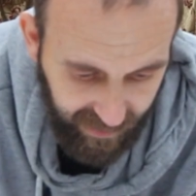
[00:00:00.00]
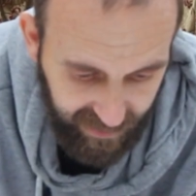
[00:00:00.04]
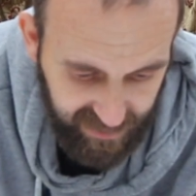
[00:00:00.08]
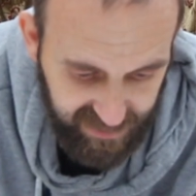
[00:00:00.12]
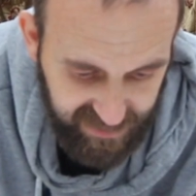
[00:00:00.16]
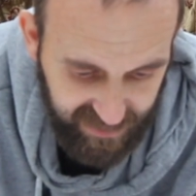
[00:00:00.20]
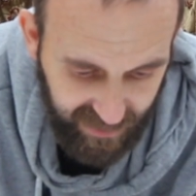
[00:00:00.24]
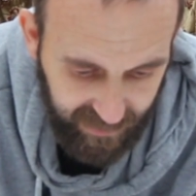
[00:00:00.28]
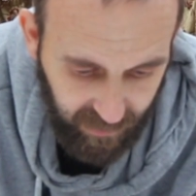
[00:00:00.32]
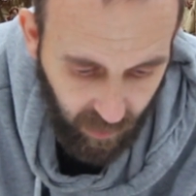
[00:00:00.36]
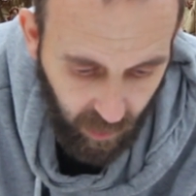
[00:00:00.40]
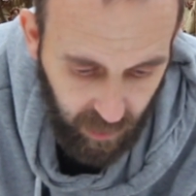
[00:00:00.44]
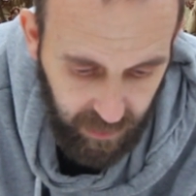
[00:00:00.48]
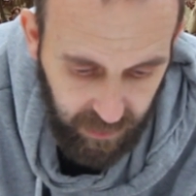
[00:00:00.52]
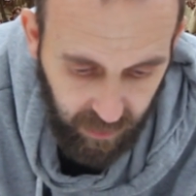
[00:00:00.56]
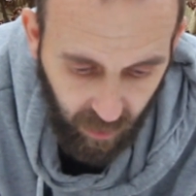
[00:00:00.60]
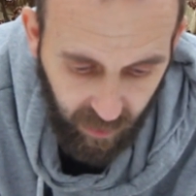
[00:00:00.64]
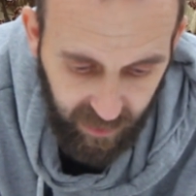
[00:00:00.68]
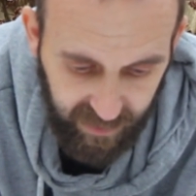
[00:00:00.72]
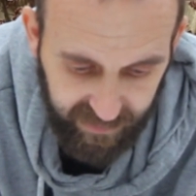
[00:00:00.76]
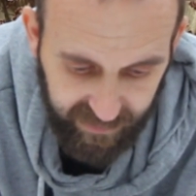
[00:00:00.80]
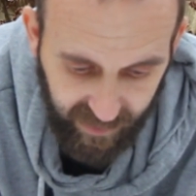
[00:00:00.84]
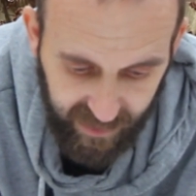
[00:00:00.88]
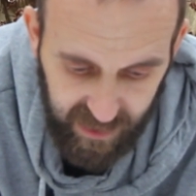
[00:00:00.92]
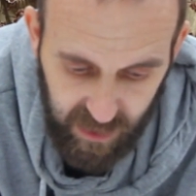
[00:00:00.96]
He said, I
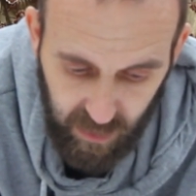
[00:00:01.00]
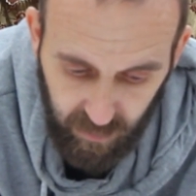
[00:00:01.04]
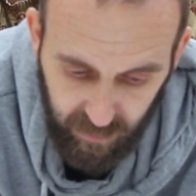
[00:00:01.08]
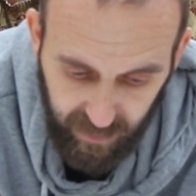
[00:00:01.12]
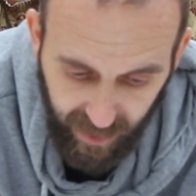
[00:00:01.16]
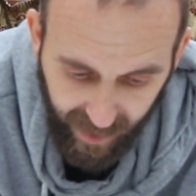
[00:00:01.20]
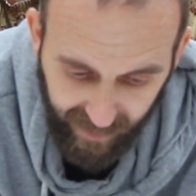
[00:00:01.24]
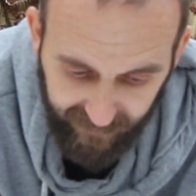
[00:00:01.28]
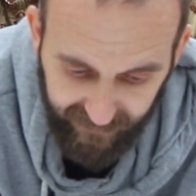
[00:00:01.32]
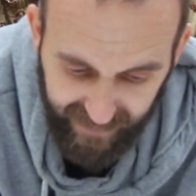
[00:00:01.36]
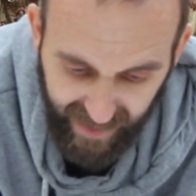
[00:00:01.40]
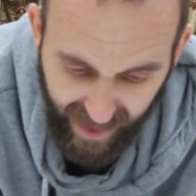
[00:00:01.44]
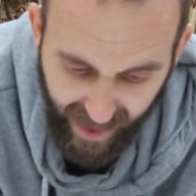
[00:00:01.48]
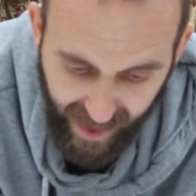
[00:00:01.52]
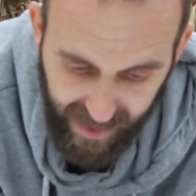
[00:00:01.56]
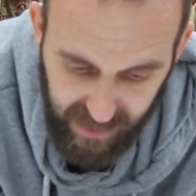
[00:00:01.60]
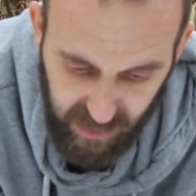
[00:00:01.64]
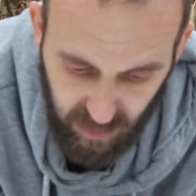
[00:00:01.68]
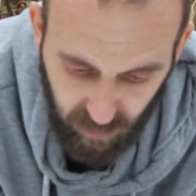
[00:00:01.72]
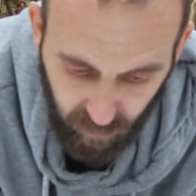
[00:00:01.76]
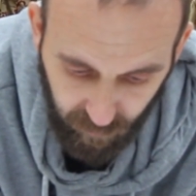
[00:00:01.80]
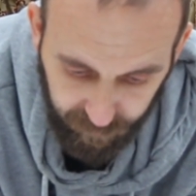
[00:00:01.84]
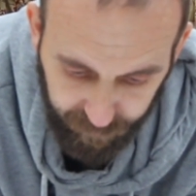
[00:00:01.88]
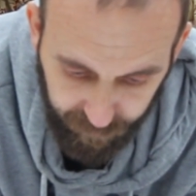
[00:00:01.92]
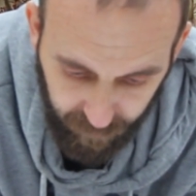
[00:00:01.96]
like that you carry
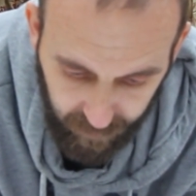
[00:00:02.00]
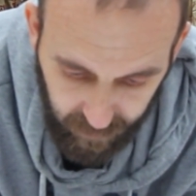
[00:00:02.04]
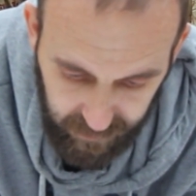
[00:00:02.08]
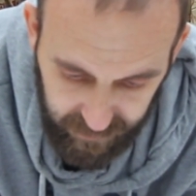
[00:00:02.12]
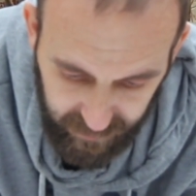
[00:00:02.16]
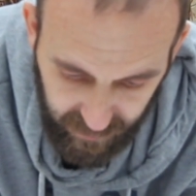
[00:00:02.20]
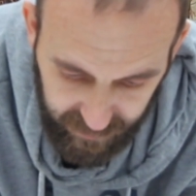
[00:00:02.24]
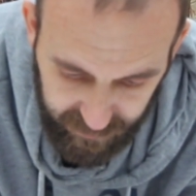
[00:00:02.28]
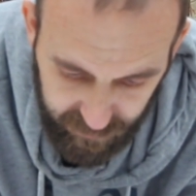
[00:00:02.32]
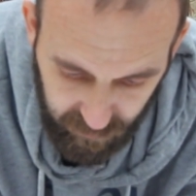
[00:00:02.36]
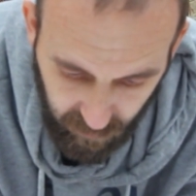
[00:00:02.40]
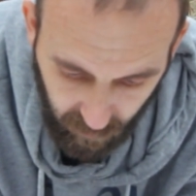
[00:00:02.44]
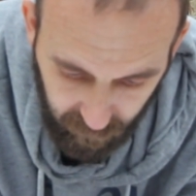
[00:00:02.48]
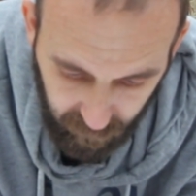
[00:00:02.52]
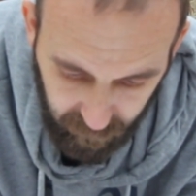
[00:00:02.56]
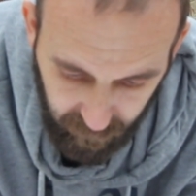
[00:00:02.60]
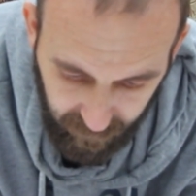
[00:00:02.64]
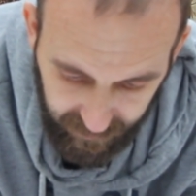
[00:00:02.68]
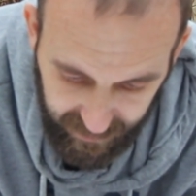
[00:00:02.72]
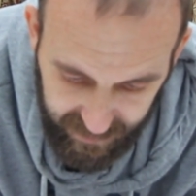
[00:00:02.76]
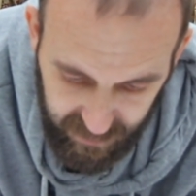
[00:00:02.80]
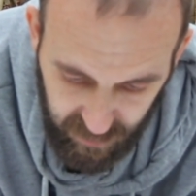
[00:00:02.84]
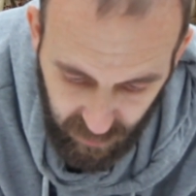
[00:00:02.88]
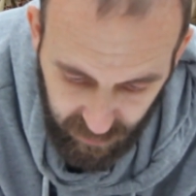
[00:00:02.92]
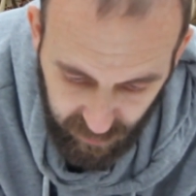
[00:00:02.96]
actual food. It's not
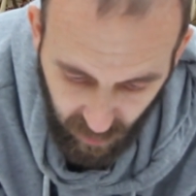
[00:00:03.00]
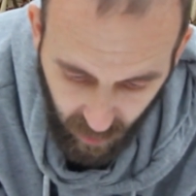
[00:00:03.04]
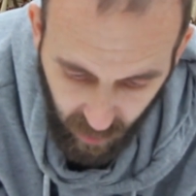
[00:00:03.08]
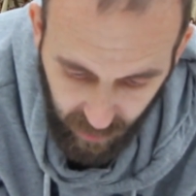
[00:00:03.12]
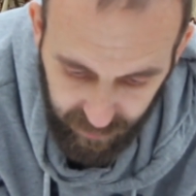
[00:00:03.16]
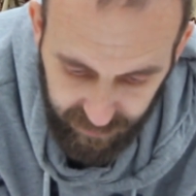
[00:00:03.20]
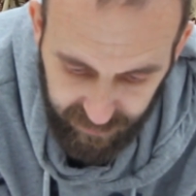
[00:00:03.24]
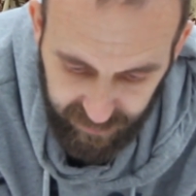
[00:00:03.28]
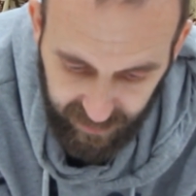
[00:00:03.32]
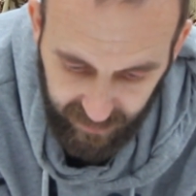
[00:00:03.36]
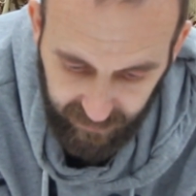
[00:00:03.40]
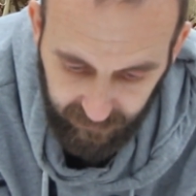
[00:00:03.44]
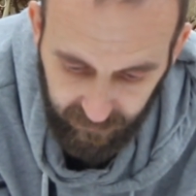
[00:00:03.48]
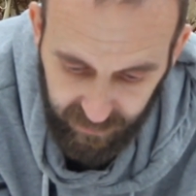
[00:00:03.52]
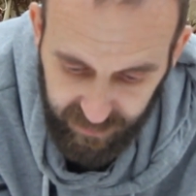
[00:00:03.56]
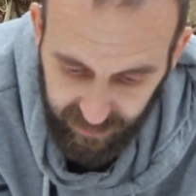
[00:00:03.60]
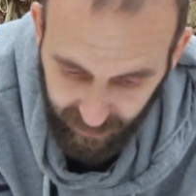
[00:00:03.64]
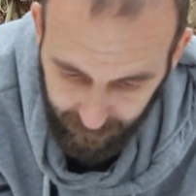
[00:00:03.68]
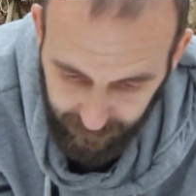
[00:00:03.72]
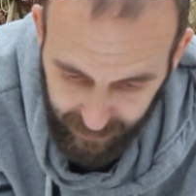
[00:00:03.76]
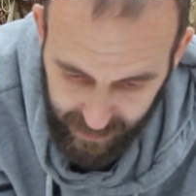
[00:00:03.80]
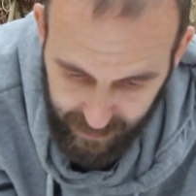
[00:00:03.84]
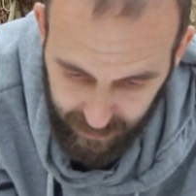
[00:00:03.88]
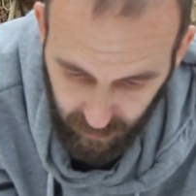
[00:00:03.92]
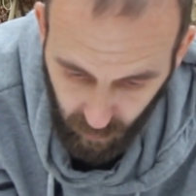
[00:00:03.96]
really just hunting, which
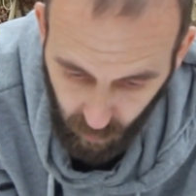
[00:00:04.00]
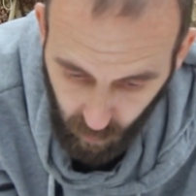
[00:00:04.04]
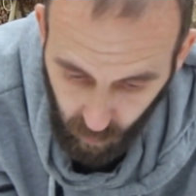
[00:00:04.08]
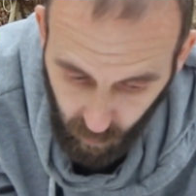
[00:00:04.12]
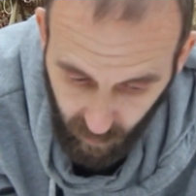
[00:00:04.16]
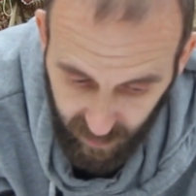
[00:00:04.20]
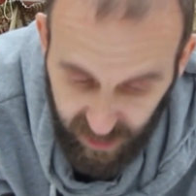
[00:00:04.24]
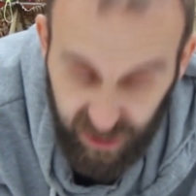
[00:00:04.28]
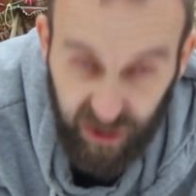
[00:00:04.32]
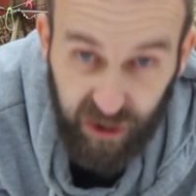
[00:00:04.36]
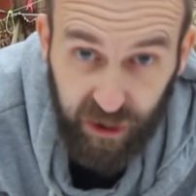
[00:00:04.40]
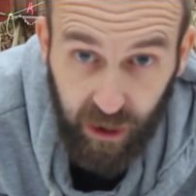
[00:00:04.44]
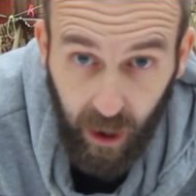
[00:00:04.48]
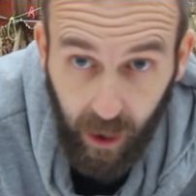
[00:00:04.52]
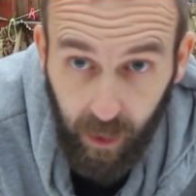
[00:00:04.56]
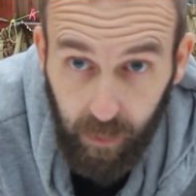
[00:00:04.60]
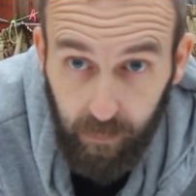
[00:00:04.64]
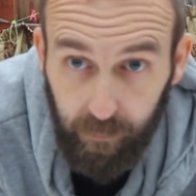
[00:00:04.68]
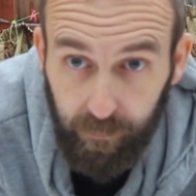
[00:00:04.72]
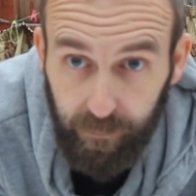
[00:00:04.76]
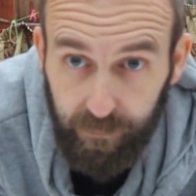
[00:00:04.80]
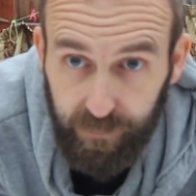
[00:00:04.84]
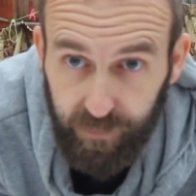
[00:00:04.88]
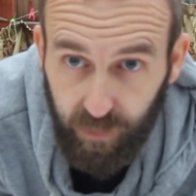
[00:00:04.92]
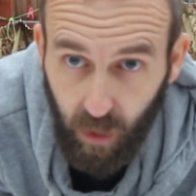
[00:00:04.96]
some people always show.
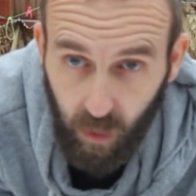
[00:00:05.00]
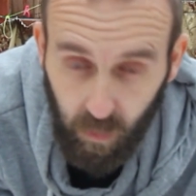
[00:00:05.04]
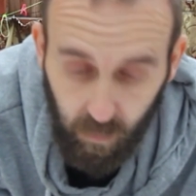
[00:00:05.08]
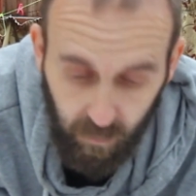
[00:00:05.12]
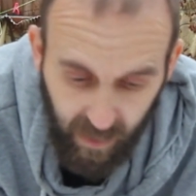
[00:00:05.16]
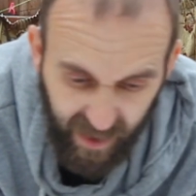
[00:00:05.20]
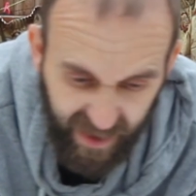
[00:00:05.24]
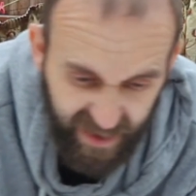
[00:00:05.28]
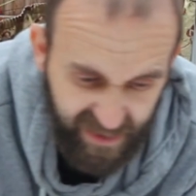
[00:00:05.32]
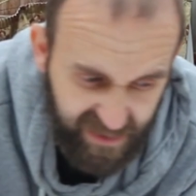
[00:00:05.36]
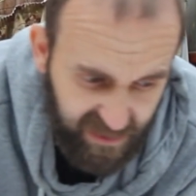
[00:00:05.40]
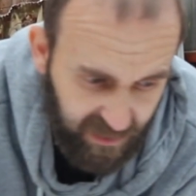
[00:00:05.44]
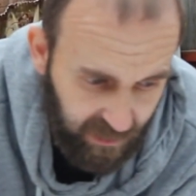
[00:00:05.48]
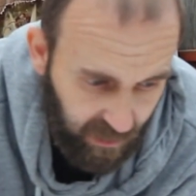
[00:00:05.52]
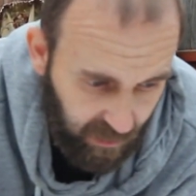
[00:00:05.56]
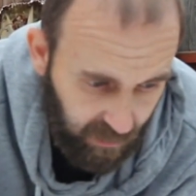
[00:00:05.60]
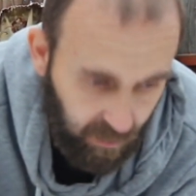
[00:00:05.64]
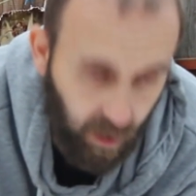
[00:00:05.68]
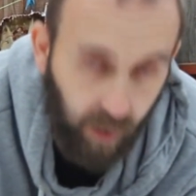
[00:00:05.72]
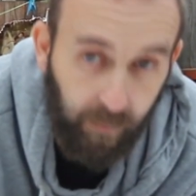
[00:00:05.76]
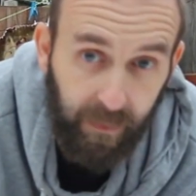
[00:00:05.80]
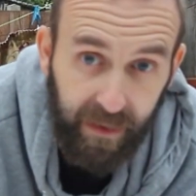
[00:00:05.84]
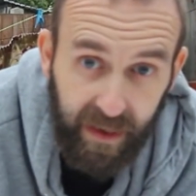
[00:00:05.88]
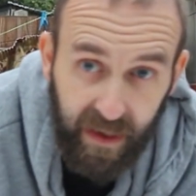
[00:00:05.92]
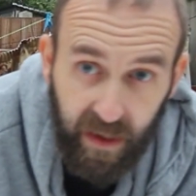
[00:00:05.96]
So he's
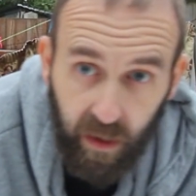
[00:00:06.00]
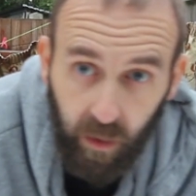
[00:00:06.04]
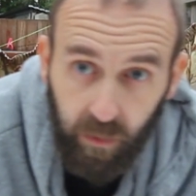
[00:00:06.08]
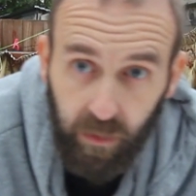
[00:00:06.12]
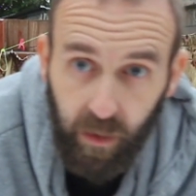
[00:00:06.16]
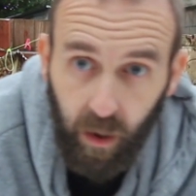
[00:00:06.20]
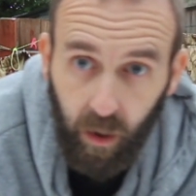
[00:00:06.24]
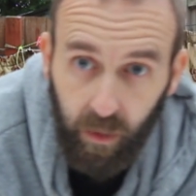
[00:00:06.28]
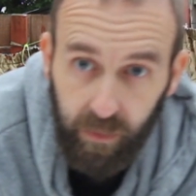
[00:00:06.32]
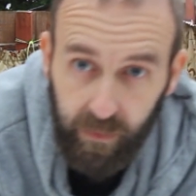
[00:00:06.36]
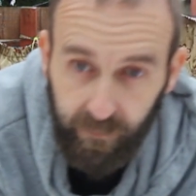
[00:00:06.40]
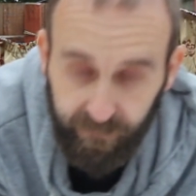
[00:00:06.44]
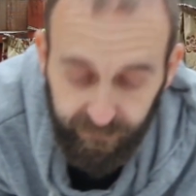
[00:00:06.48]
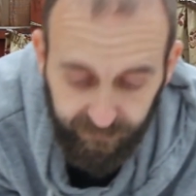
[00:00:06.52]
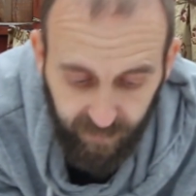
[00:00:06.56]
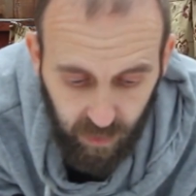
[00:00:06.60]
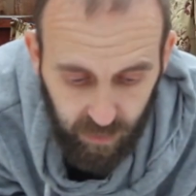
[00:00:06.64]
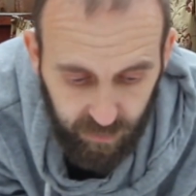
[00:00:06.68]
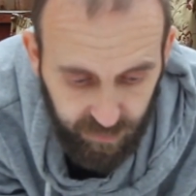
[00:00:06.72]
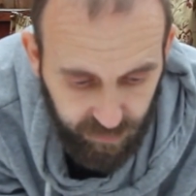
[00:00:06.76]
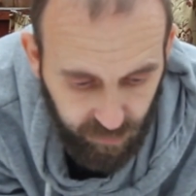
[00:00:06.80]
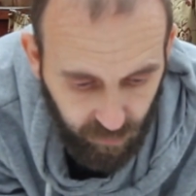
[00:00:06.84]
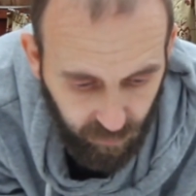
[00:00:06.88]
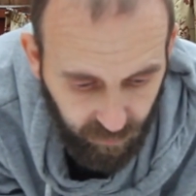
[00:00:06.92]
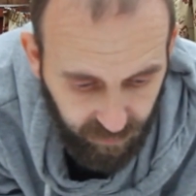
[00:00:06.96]
commented on the
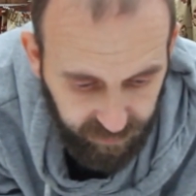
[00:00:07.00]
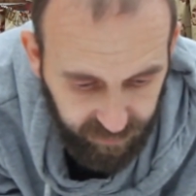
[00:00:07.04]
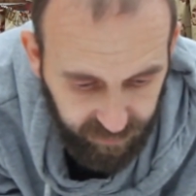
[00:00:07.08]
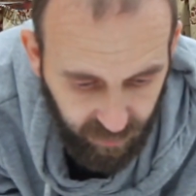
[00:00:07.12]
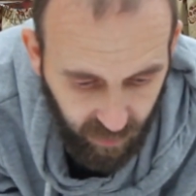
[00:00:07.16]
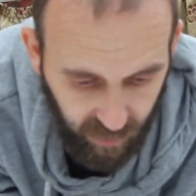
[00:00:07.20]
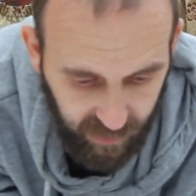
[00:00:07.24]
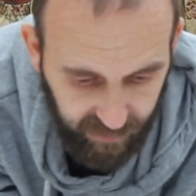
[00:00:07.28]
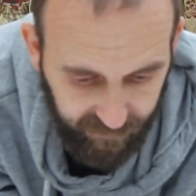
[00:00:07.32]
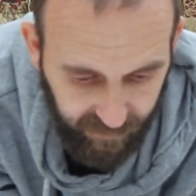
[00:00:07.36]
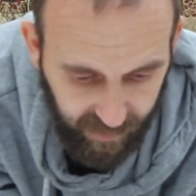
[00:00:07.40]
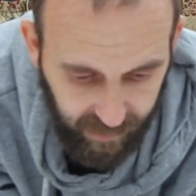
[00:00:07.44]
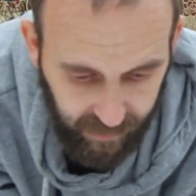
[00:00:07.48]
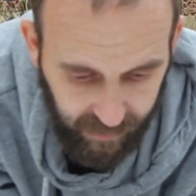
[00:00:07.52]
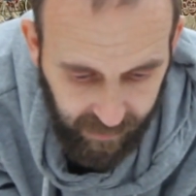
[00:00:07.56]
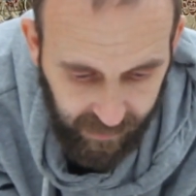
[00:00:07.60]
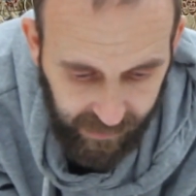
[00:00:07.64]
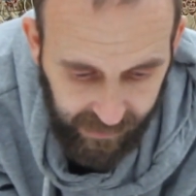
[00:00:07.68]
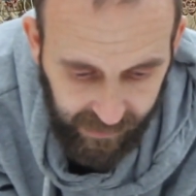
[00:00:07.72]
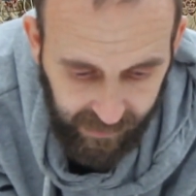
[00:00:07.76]
food sort of side of it.